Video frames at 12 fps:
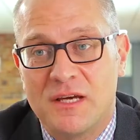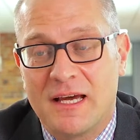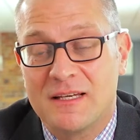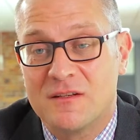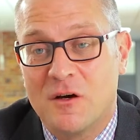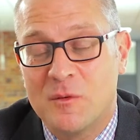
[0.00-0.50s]

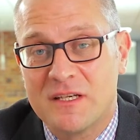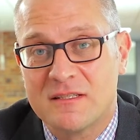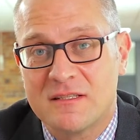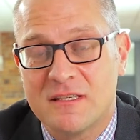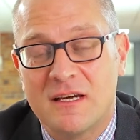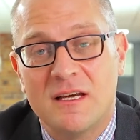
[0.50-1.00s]

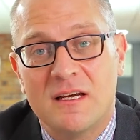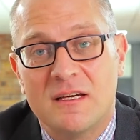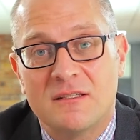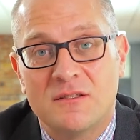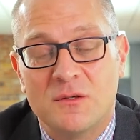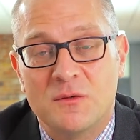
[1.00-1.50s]
economics,
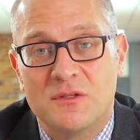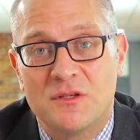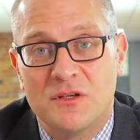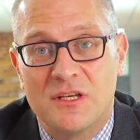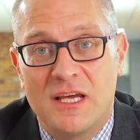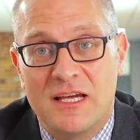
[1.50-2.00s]
to
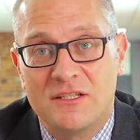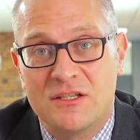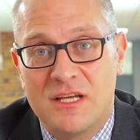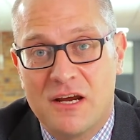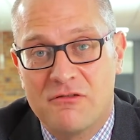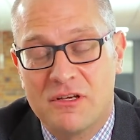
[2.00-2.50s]
study
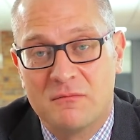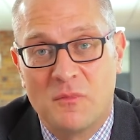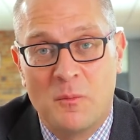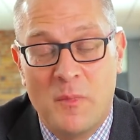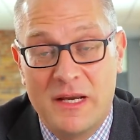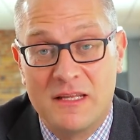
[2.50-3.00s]
engineering,
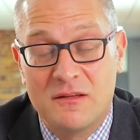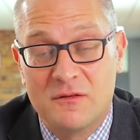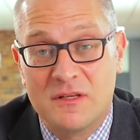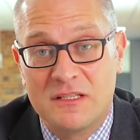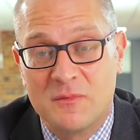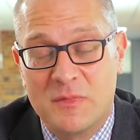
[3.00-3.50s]
many of the
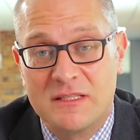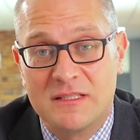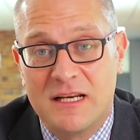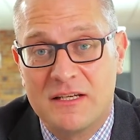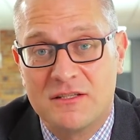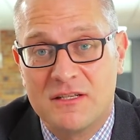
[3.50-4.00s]
disciplines
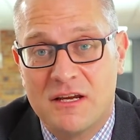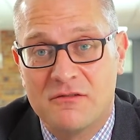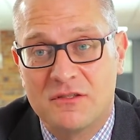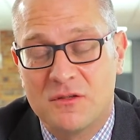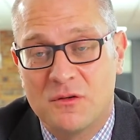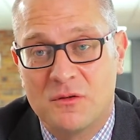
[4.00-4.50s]
in engineering,
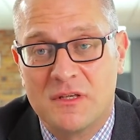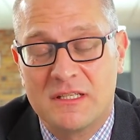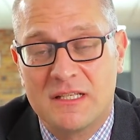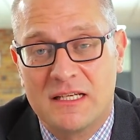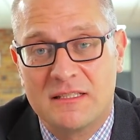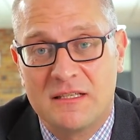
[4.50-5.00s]
so
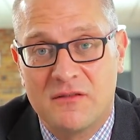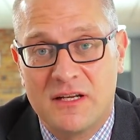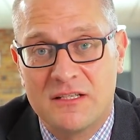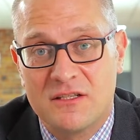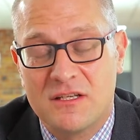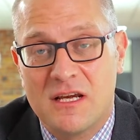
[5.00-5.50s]
things like civil
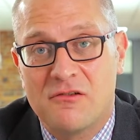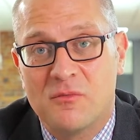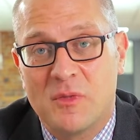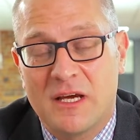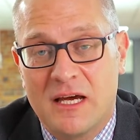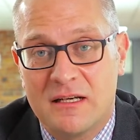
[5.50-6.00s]
engineering,
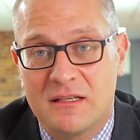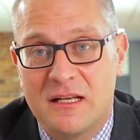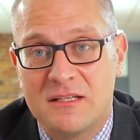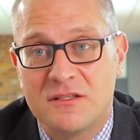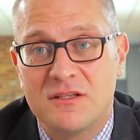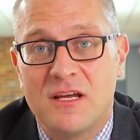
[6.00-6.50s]
mechanical
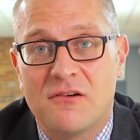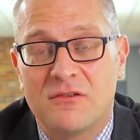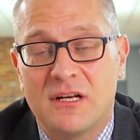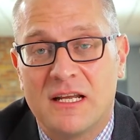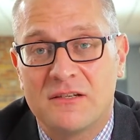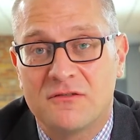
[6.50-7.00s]

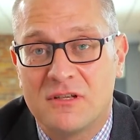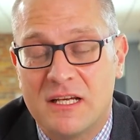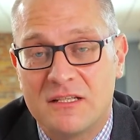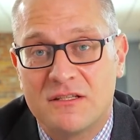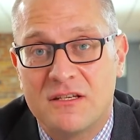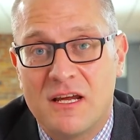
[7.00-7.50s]
engineering, electrical
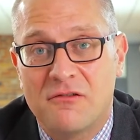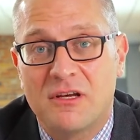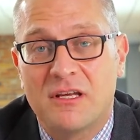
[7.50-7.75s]
engineering,